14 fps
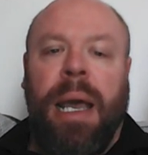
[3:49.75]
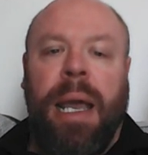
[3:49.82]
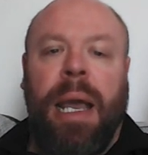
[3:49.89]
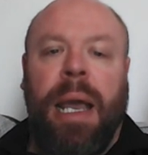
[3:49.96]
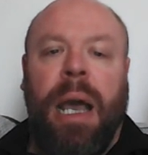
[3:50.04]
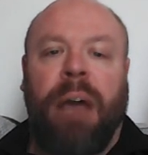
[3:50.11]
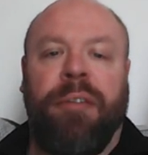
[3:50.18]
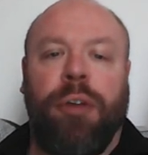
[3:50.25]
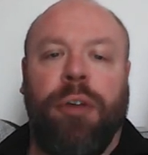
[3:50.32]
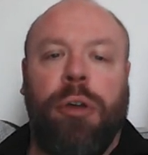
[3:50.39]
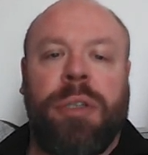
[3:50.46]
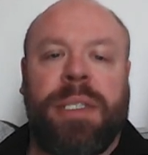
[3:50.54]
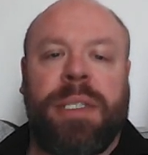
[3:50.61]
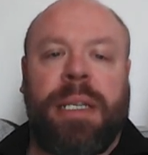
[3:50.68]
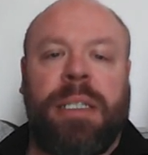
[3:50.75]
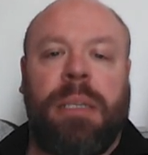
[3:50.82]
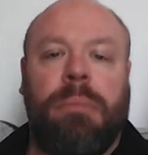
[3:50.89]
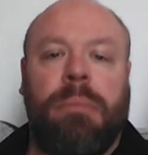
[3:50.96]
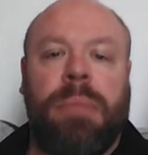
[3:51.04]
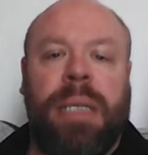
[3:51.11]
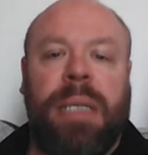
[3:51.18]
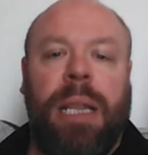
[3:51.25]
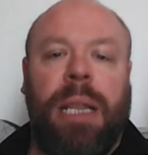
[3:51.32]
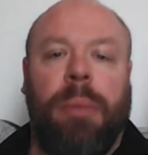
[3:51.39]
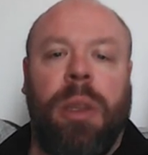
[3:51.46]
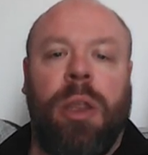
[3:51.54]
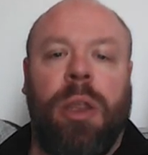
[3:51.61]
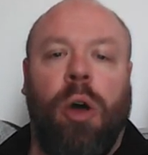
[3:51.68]
a few systems in the
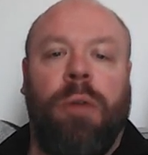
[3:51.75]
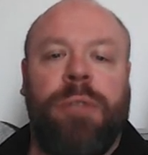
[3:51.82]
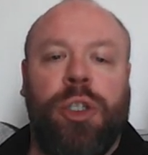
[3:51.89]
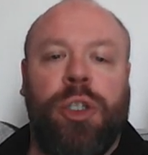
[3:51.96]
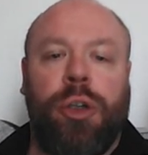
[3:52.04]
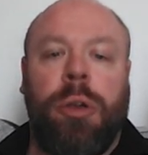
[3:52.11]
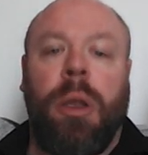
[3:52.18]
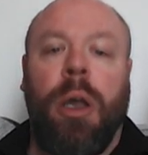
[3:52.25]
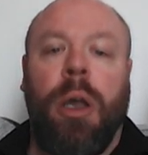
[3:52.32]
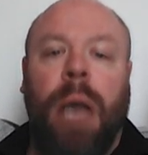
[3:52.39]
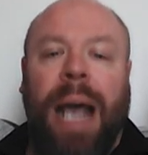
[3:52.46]
month of June.